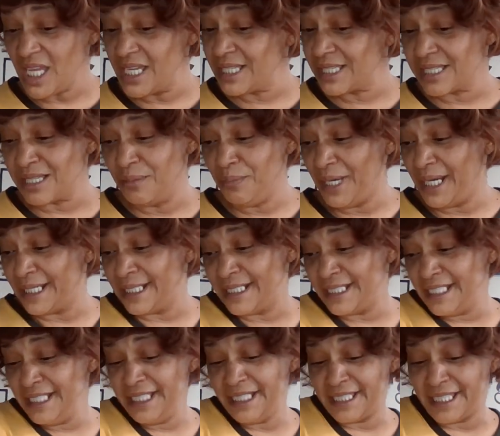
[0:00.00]
And somebody
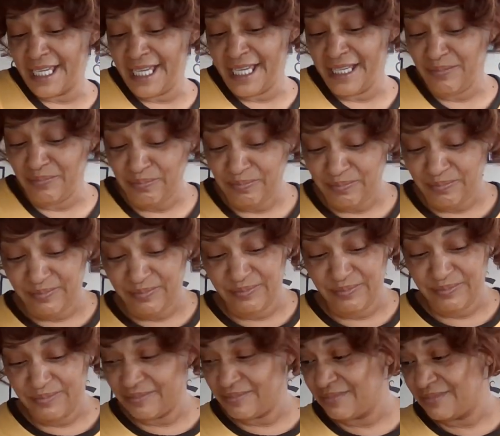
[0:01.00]
did that.
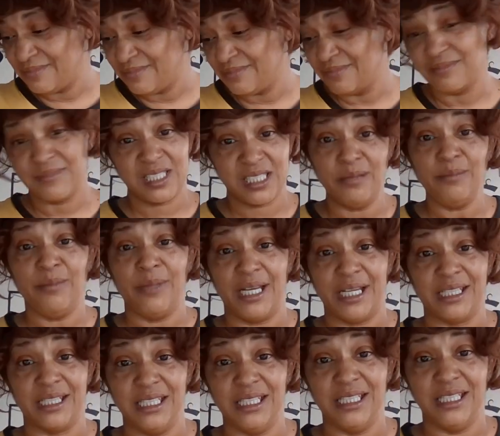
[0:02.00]

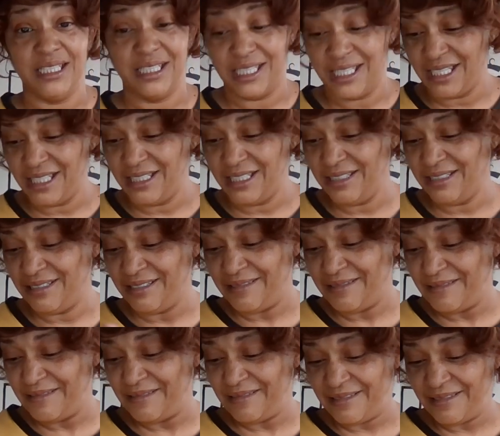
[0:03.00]
Somebody did that.
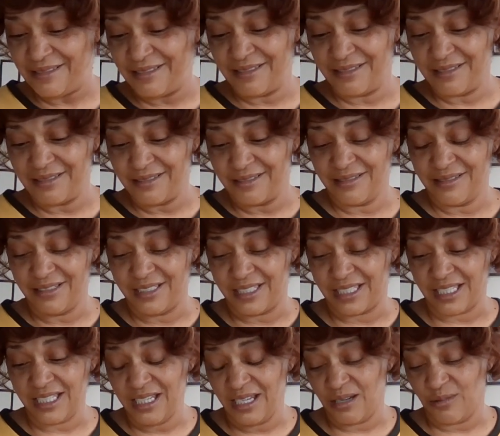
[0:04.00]

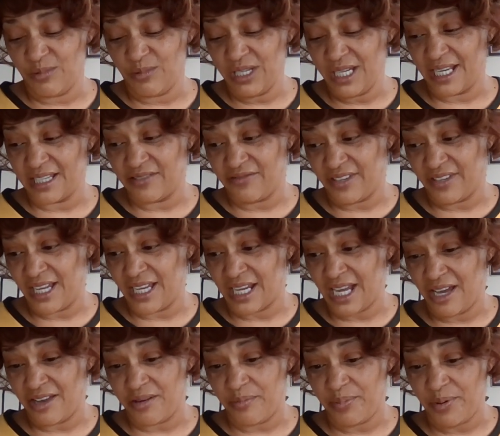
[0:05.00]
Damn, we got divine
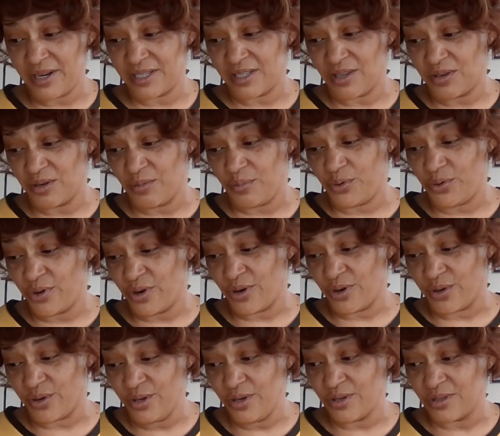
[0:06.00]
counterparts on the
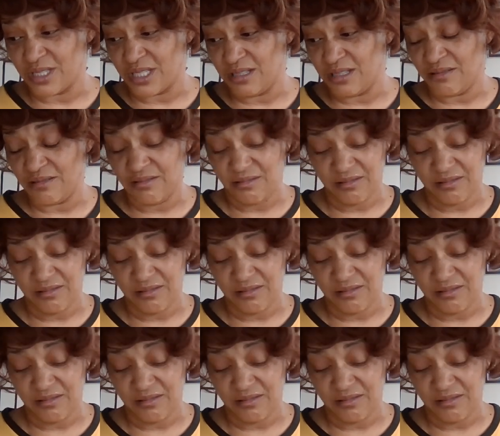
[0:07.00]
board early.